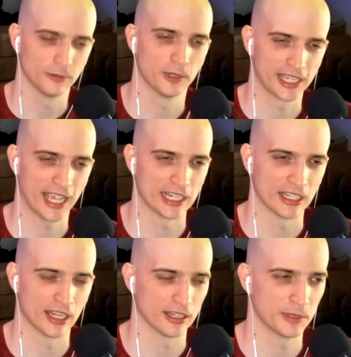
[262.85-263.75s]
we
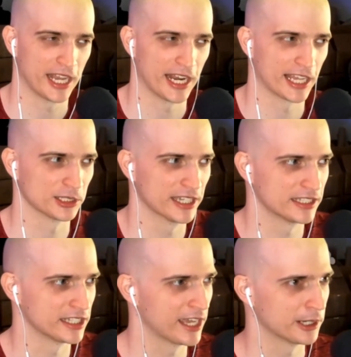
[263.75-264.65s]
can't actually
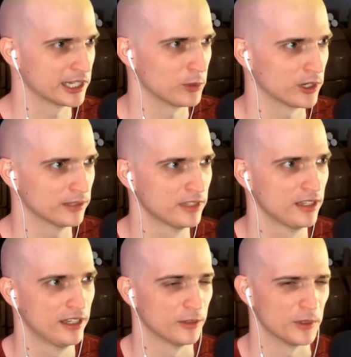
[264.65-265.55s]
get together anymore.
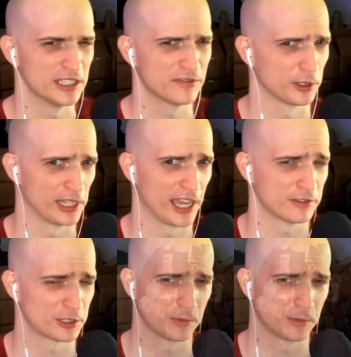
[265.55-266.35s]
We did for a live